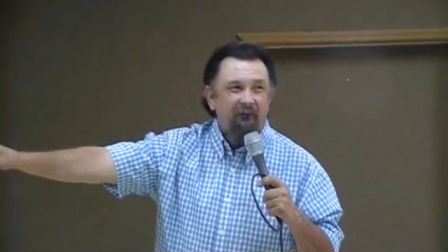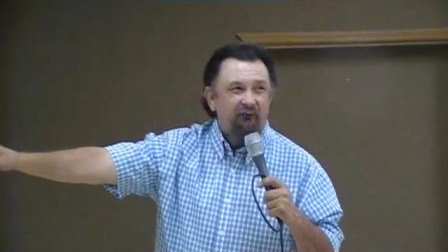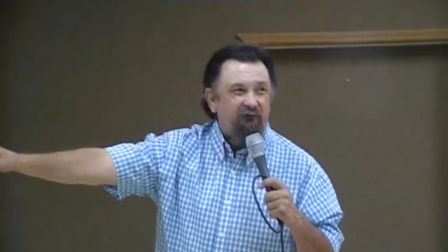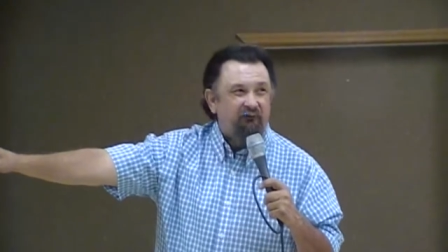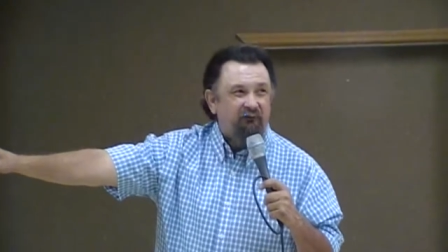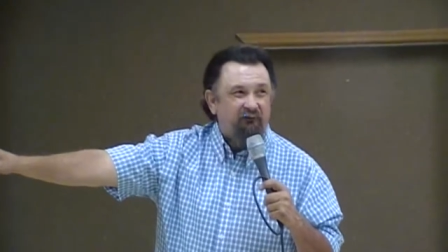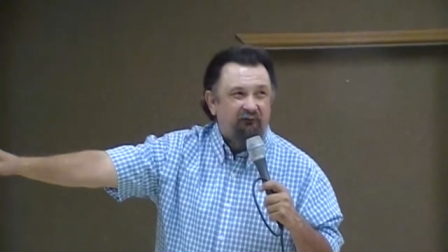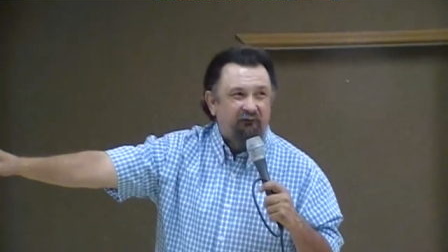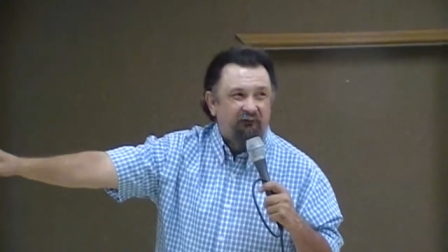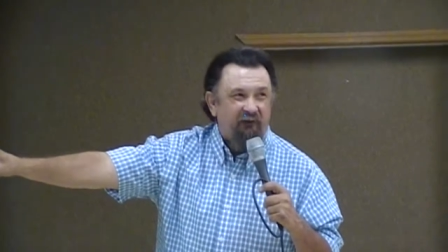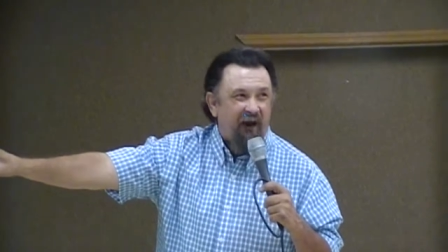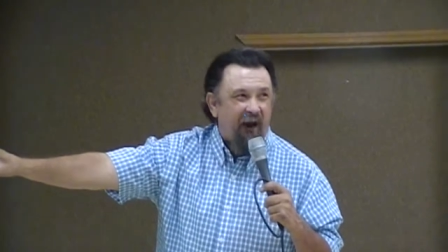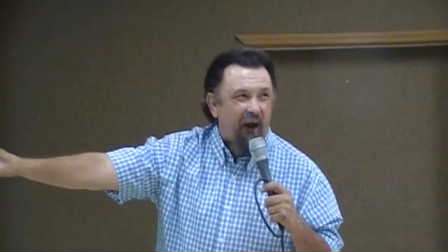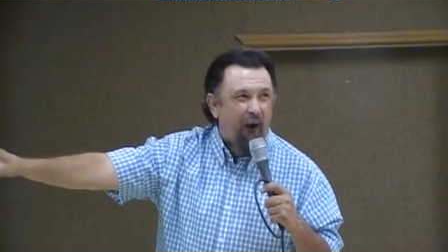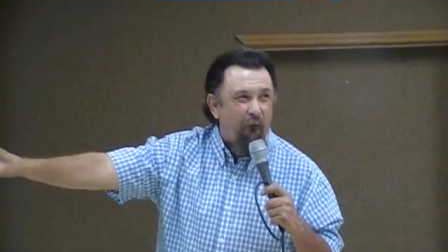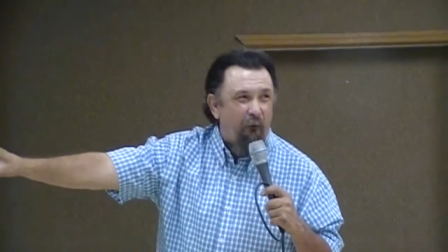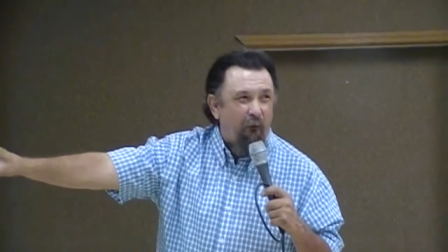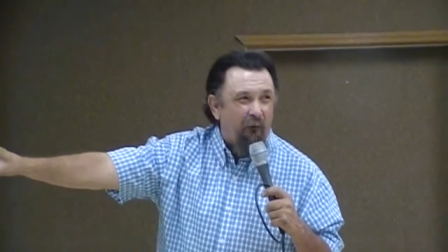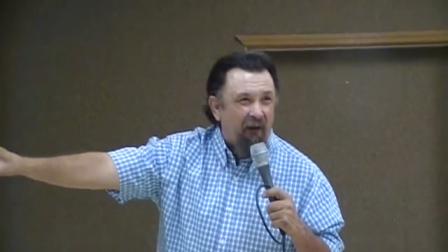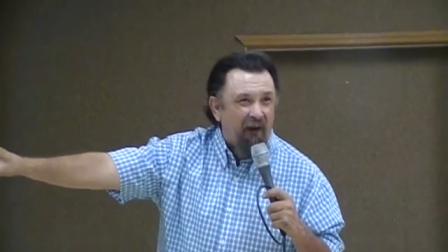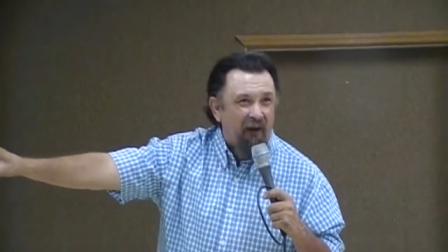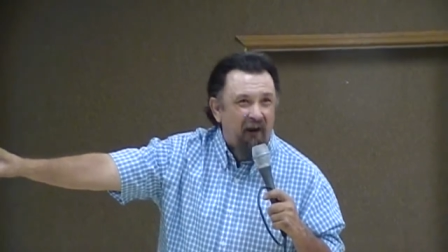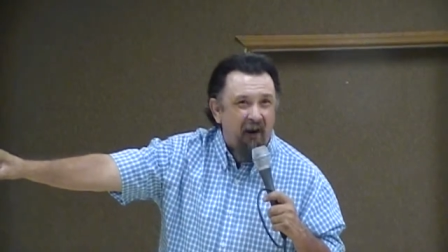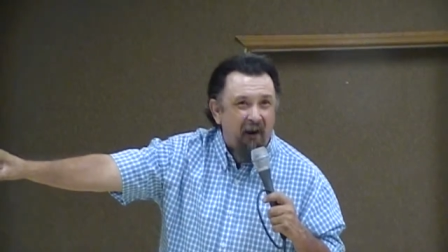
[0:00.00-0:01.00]
shh, I
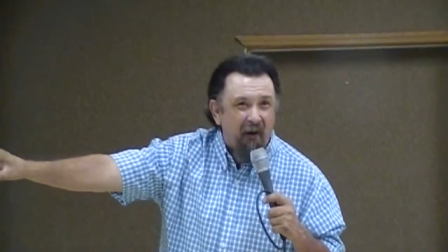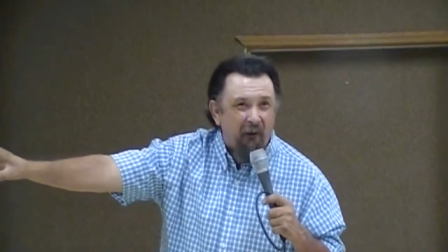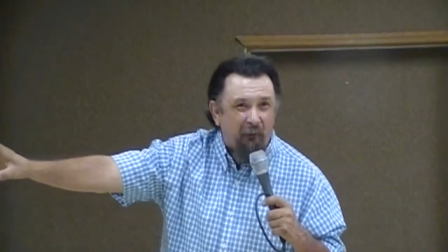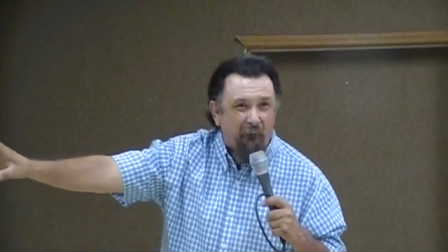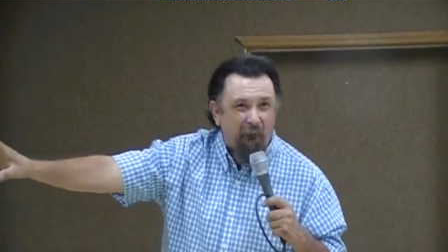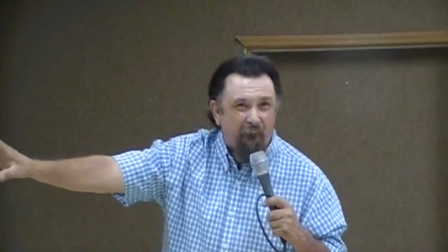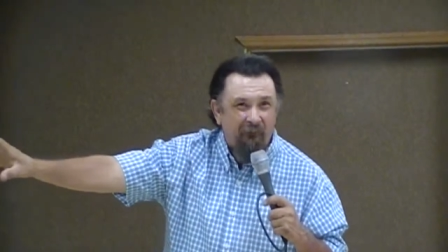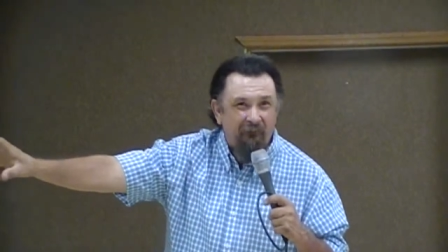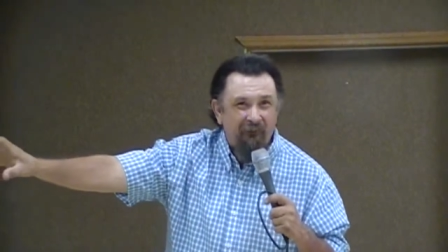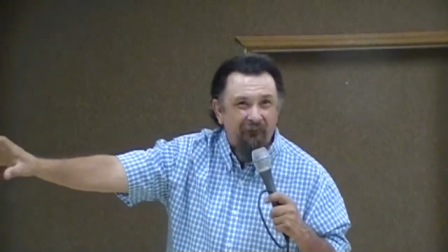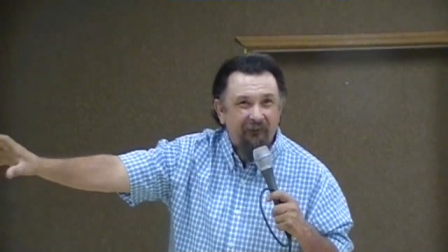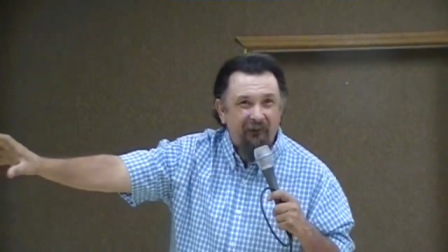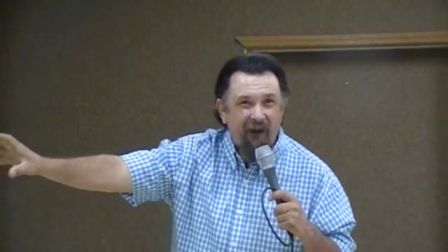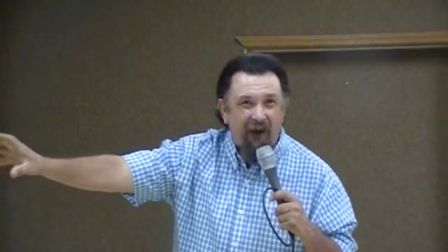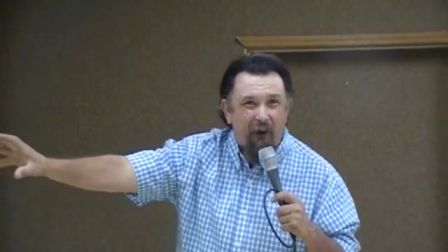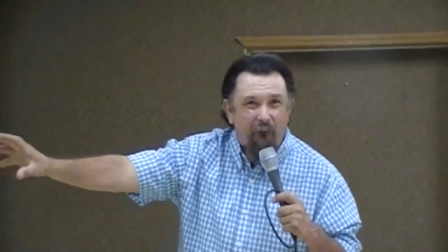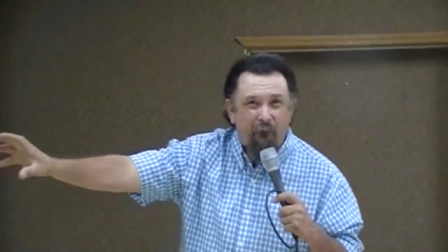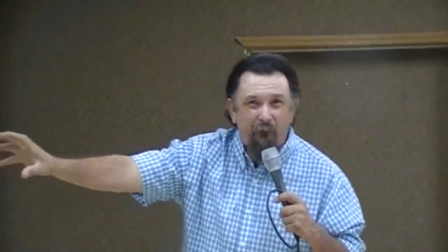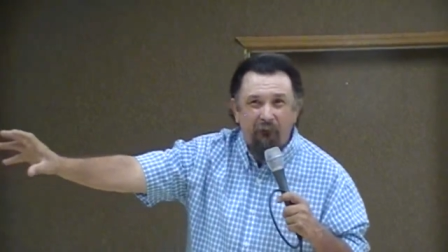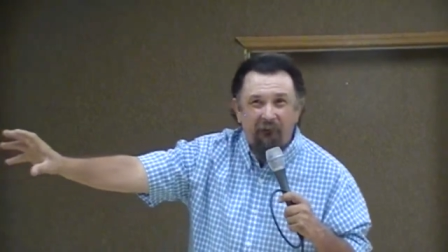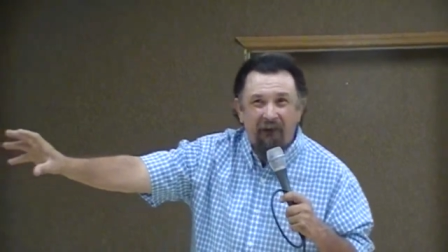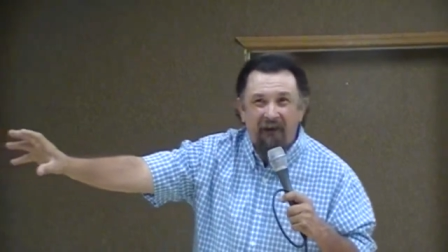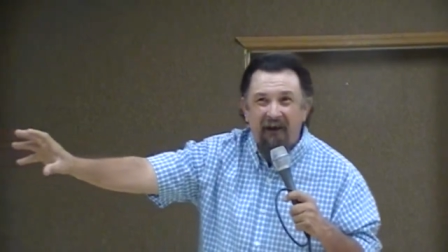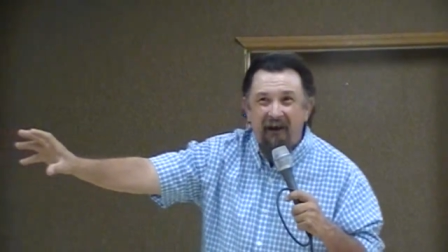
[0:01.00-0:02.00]
want to hear.
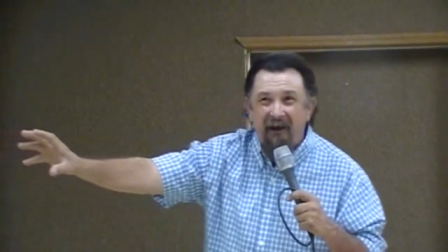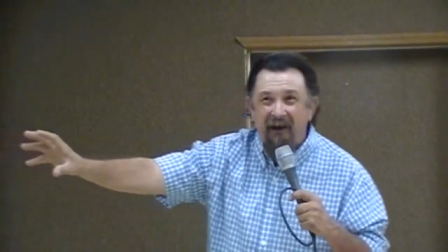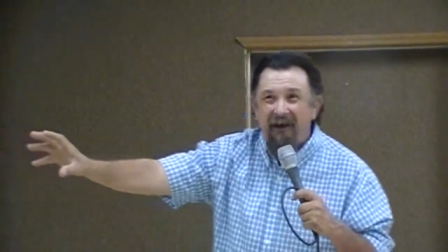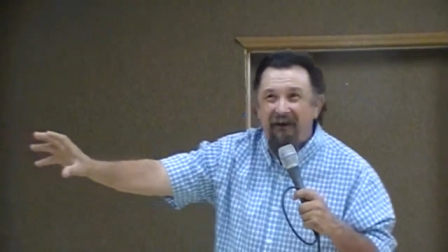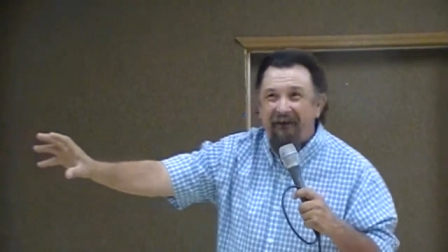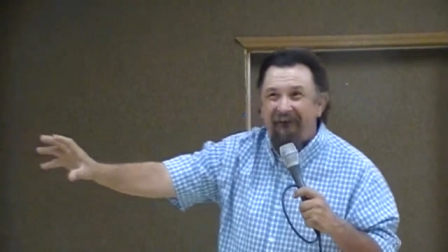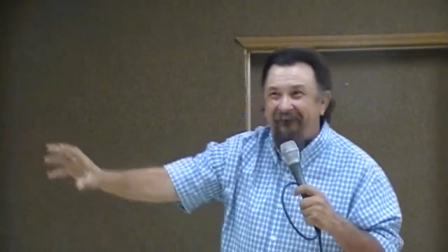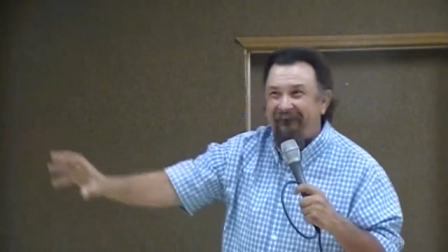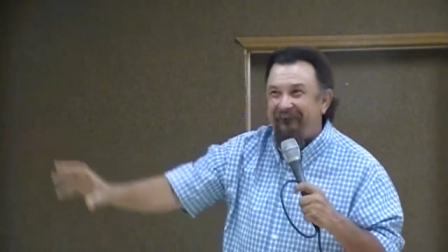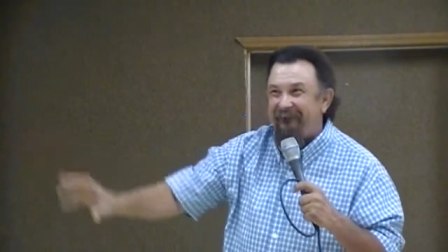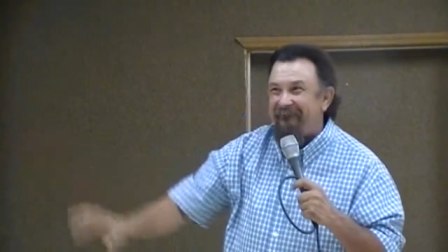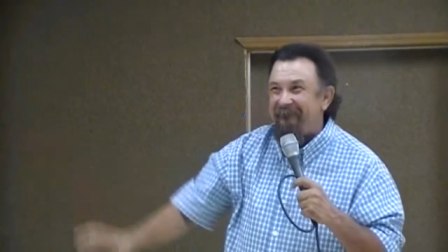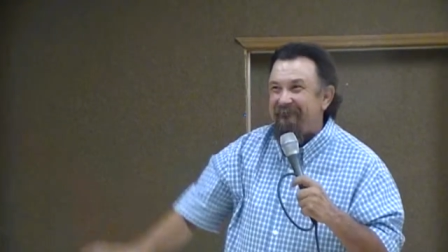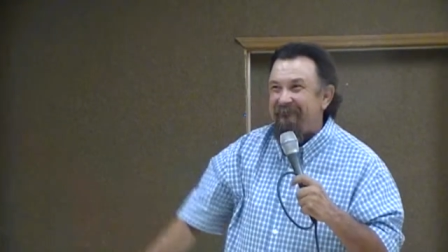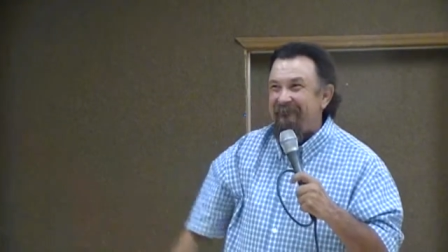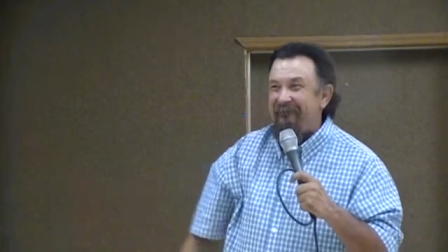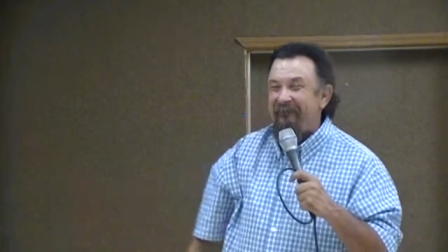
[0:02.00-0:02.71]
I want to hear.